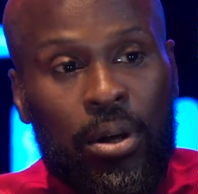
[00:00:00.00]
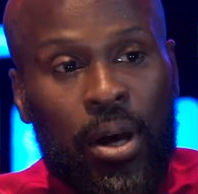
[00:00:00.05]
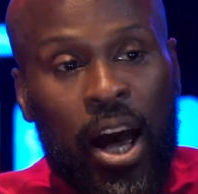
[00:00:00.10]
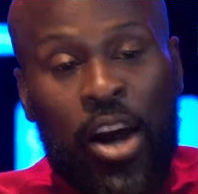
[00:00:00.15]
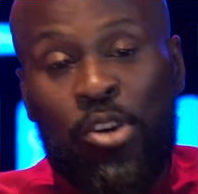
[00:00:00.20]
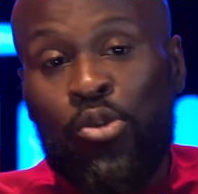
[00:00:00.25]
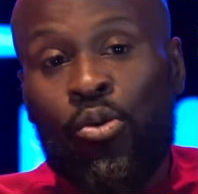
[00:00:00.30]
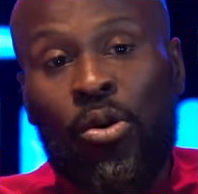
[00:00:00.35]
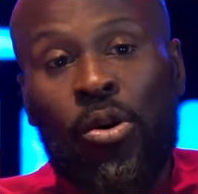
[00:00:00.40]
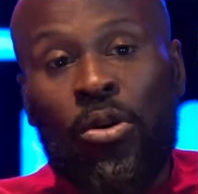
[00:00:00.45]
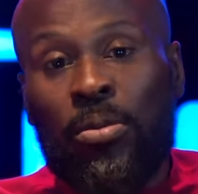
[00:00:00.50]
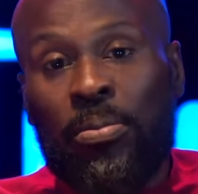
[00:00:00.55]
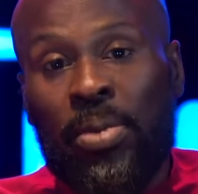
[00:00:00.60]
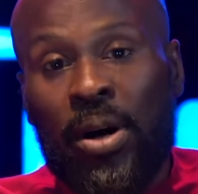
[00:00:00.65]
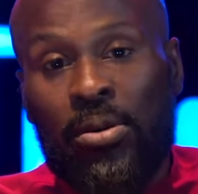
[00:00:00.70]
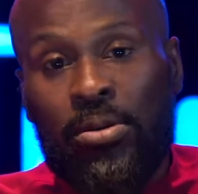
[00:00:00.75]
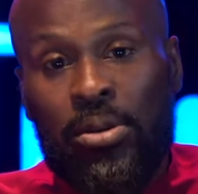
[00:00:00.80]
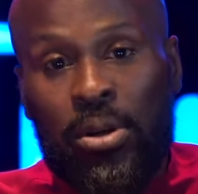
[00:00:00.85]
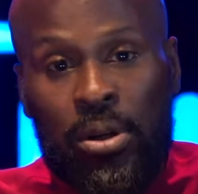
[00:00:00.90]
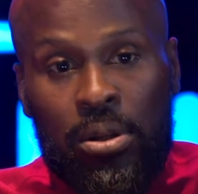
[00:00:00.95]
I knew all the
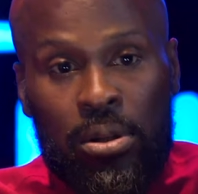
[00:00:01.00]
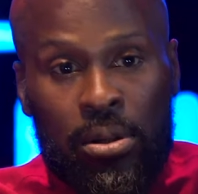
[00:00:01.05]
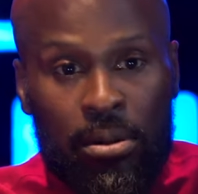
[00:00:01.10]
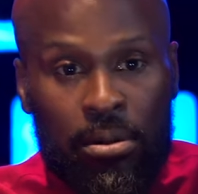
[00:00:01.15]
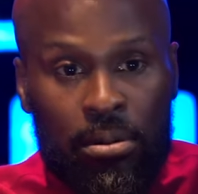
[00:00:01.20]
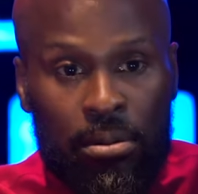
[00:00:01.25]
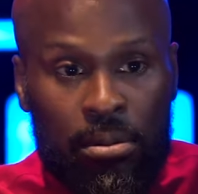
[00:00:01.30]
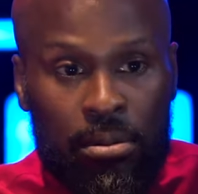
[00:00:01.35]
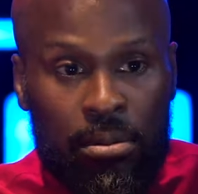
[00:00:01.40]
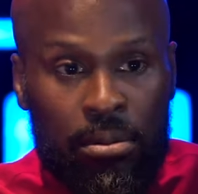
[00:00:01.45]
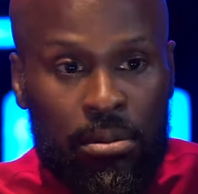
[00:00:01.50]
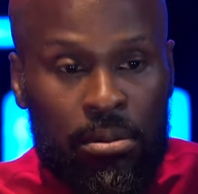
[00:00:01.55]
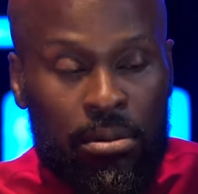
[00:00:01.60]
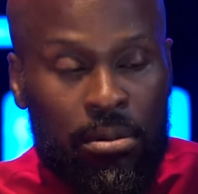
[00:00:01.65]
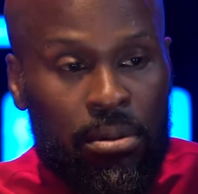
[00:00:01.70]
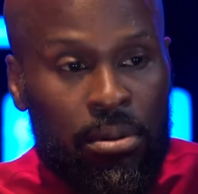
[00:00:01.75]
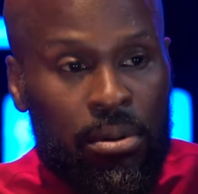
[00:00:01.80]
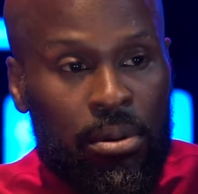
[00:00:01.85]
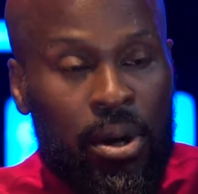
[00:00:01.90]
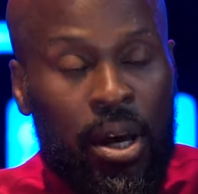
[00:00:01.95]
bouncers.
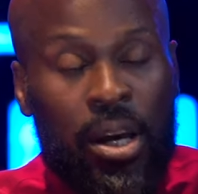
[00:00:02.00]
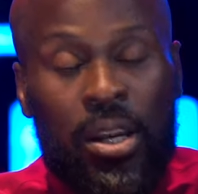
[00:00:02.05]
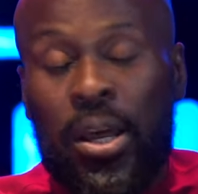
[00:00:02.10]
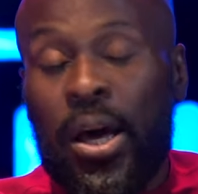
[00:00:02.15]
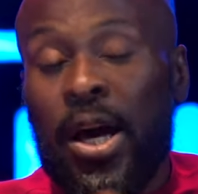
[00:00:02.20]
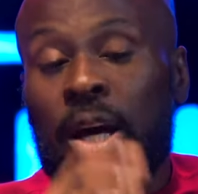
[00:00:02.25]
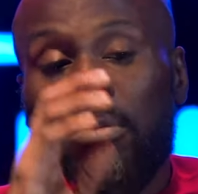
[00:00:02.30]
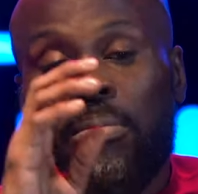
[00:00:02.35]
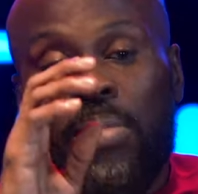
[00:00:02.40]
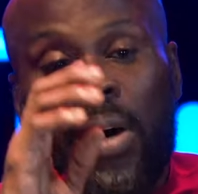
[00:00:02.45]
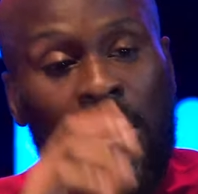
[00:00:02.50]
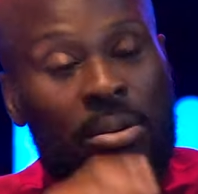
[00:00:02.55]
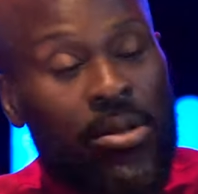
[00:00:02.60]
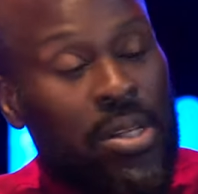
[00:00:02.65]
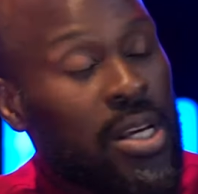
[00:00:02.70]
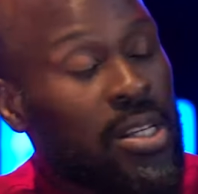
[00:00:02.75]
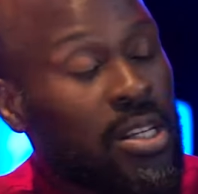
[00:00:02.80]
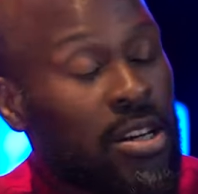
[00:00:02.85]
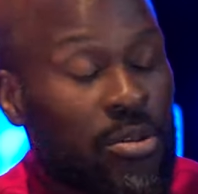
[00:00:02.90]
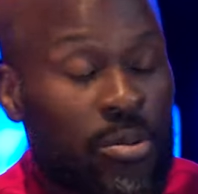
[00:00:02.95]
The head
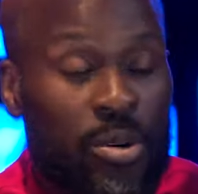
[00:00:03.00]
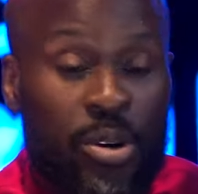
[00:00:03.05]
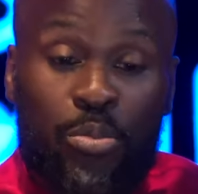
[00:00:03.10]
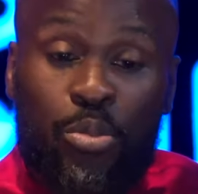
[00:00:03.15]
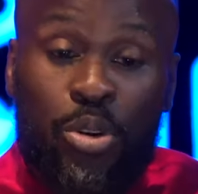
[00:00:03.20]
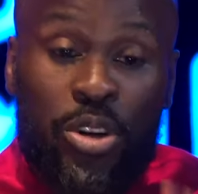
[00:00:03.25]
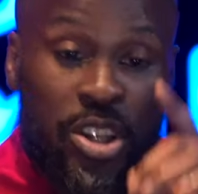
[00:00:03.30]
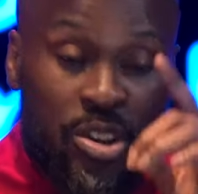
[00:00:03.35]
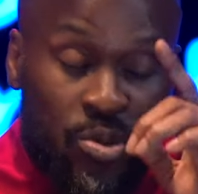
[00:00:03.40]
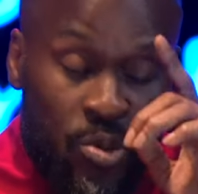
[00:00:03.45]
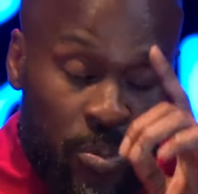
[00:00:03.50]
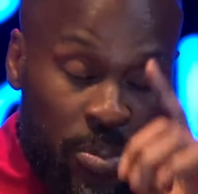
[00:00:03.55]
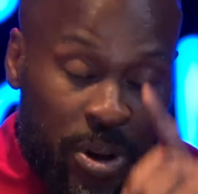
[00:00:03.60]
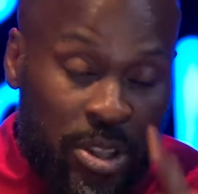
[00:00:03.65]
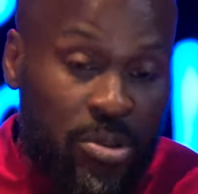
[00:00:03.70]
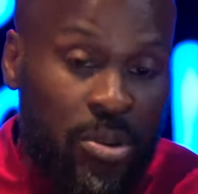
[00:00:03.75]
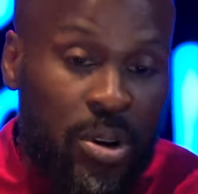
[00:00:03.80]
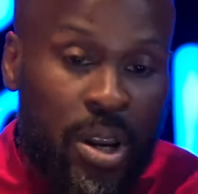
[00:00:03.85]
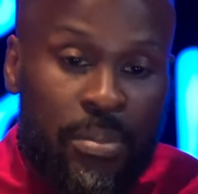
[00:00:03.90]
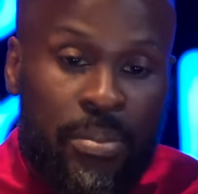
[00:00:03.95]
bouncers, everyone. But this one
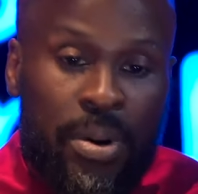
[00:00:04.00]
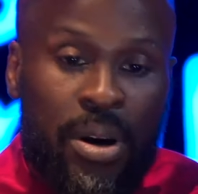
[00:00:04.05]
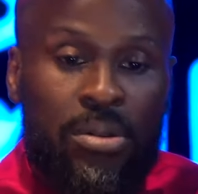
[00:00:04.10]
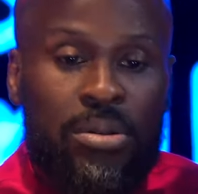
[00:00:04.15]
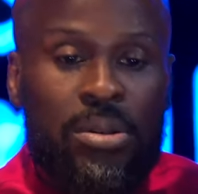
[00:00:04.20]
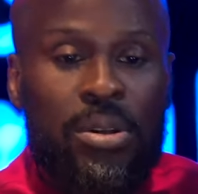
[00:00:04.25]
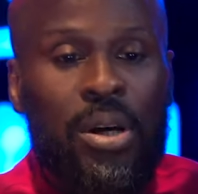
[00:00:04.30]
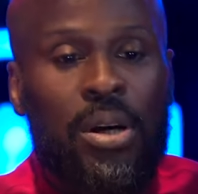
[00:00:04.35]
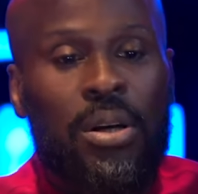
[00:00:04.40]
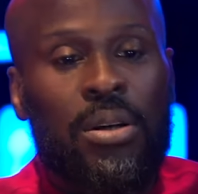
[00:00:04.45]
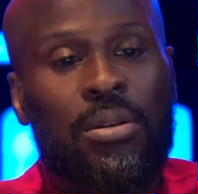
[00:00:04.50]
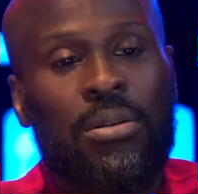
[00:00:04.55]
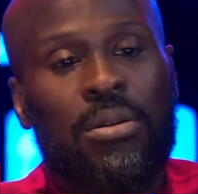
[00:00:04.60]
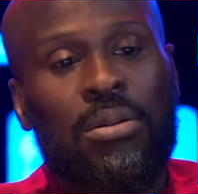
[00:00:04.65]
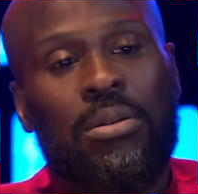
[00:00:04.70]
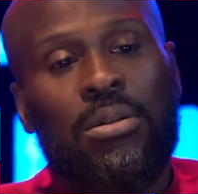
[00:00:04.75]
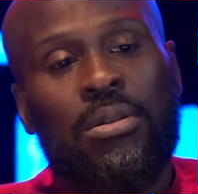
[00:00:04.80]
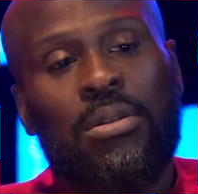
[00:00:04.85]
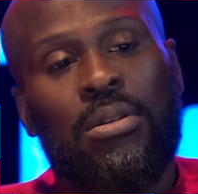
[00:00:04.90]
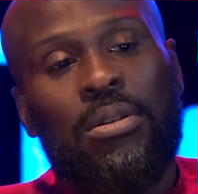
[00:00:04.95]
particular bouncer
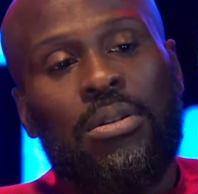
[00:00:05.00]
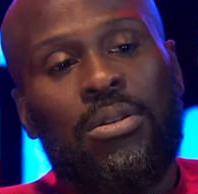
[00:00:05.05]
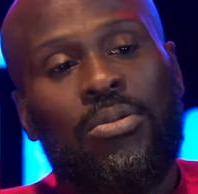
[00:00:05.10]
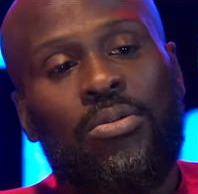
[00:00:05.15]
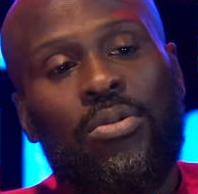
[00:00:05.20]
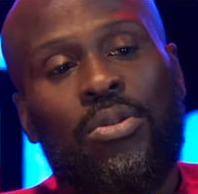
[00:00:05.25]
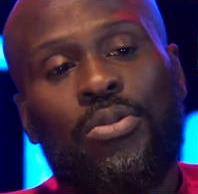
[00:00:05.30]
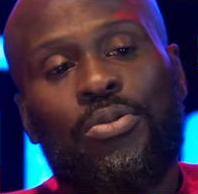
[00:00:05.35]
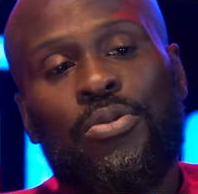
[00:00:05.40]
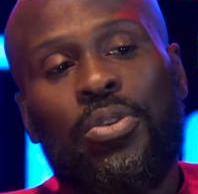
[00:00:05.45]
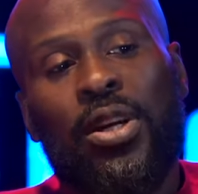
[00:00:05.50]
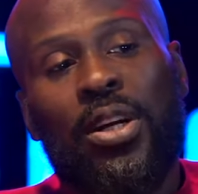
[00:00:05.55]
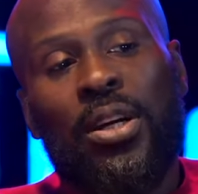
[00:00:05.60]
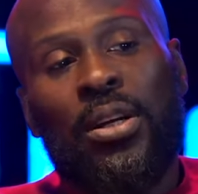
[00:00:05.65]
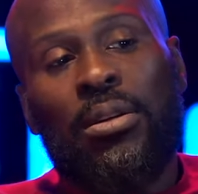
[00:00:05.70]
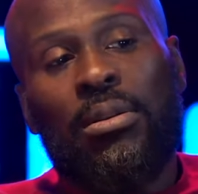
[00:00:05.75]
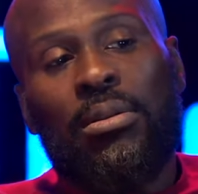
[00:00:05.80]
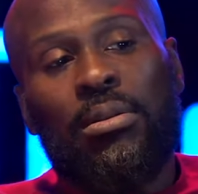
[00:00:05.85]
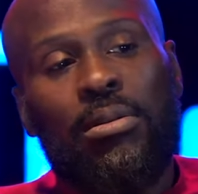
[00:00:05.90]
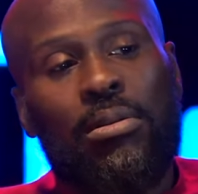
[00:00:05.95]
was
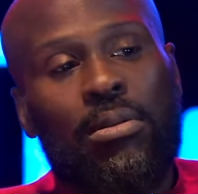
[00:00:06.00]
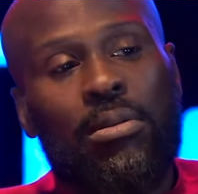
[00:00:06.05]
feeling...